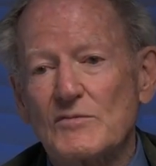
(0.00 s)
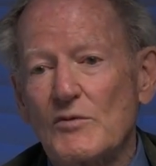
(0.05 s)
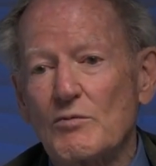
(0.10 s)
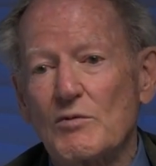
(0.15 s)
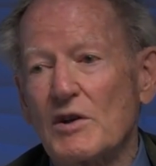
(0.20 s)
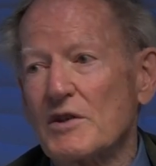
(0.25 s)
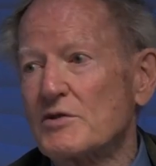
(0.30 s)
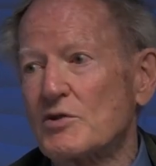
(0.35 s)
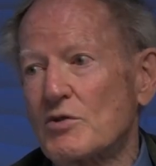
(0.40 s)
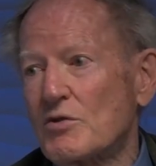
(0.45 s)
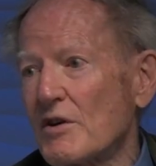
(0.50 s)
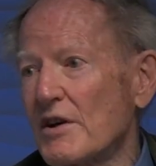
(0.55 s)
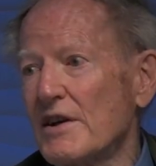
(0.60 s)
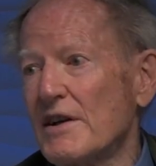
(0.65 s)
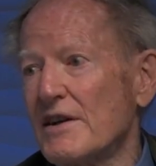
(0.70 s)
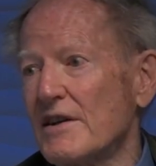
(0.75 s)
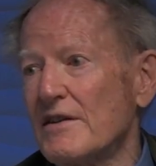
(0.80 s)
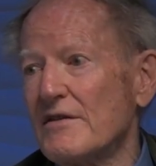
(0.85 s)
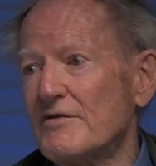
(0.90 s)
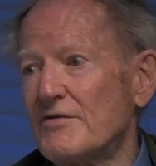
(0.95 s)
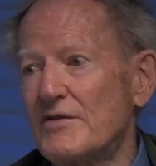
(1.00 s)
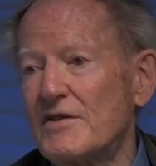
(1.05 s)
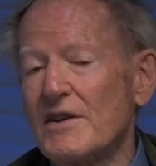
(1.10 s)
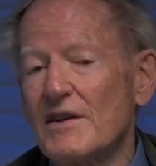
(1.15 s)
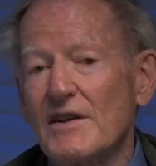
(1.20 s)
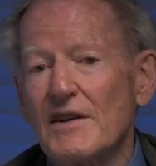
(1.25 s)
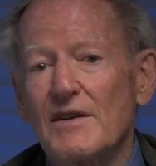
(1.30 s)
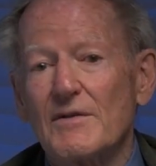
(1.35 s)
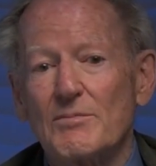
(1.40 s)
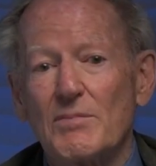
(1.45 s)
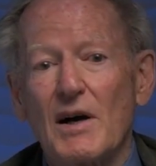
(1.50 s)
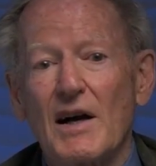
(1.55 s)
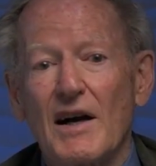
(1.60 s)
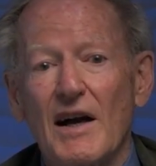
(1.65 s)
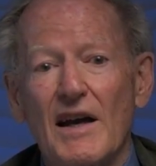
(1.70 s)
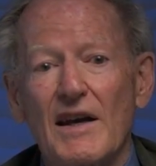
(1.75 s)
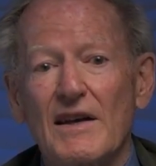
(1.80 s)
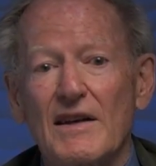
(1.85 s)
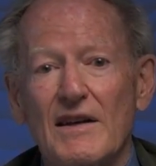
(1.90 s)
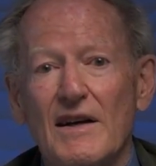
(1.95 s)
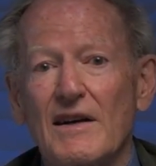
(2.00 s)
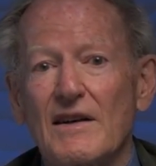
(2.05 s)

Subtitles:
retrieved by